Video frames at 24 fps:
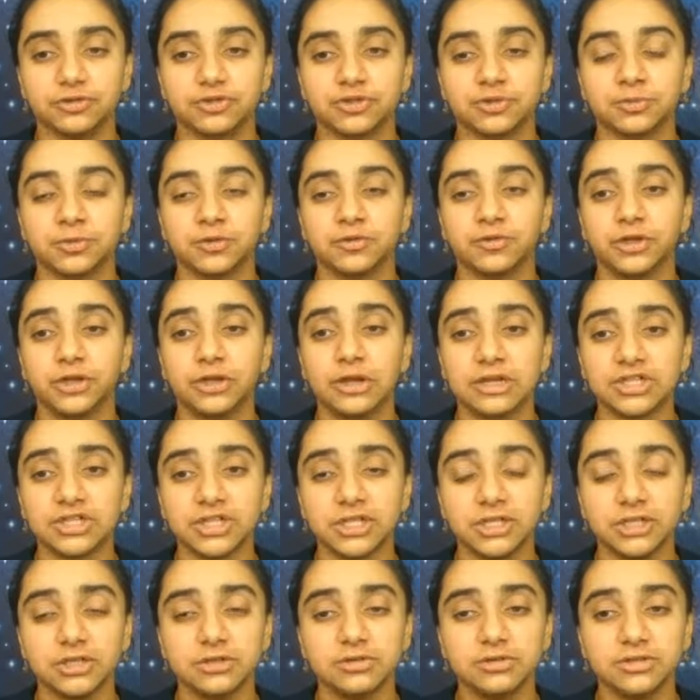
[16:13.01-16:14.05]
So we're
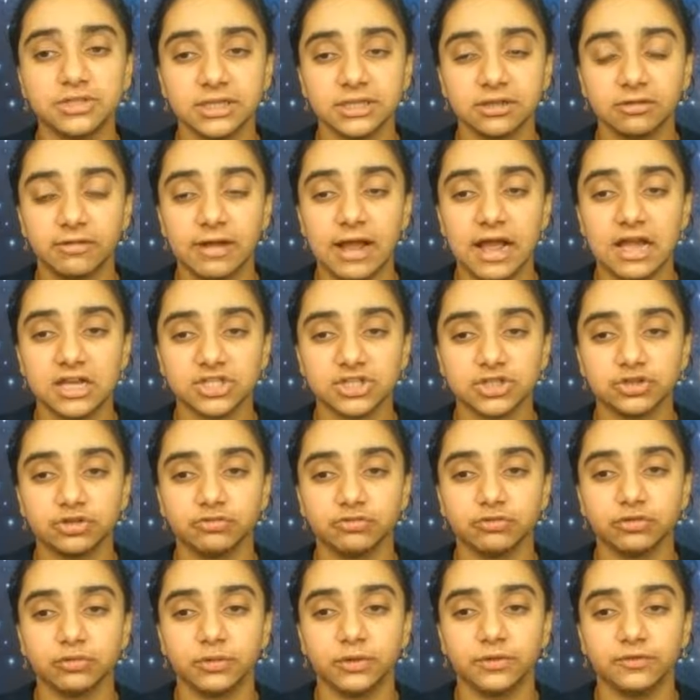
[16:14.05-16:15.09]
actually using the rational
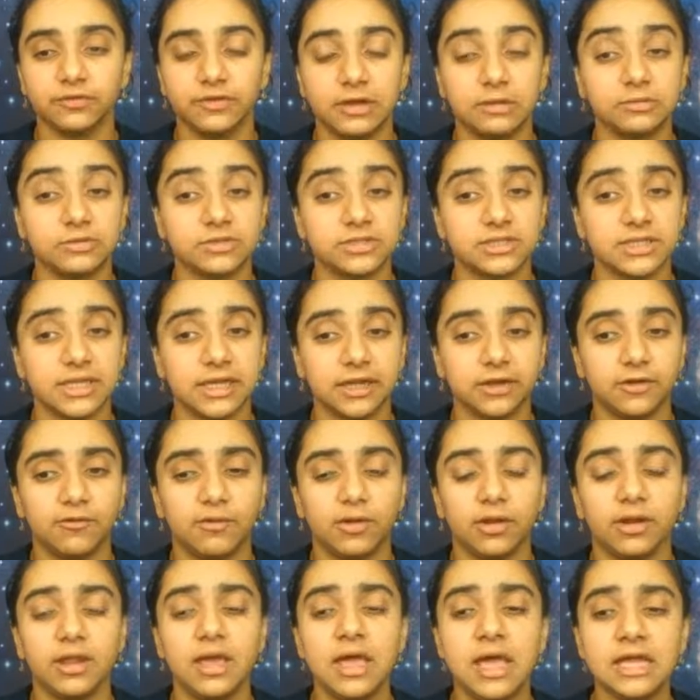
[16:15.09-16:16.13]
root we found, which is negative
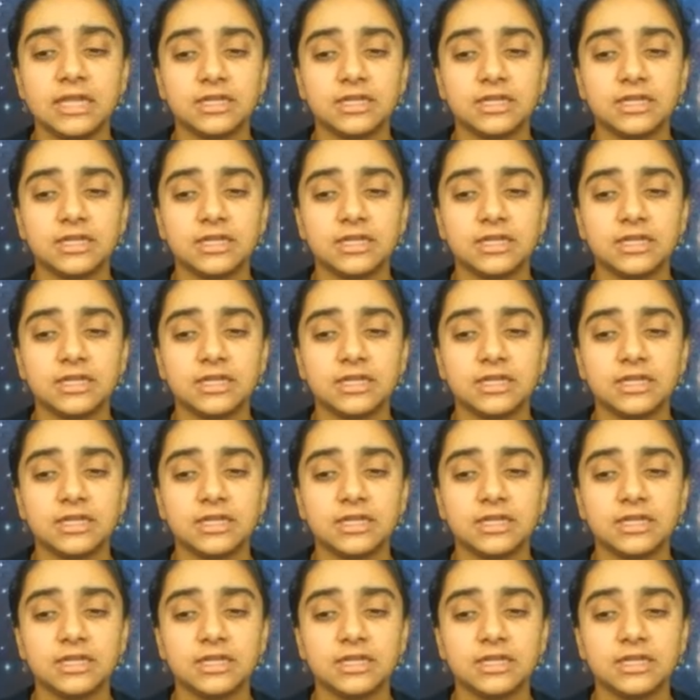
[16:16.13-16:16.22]
1,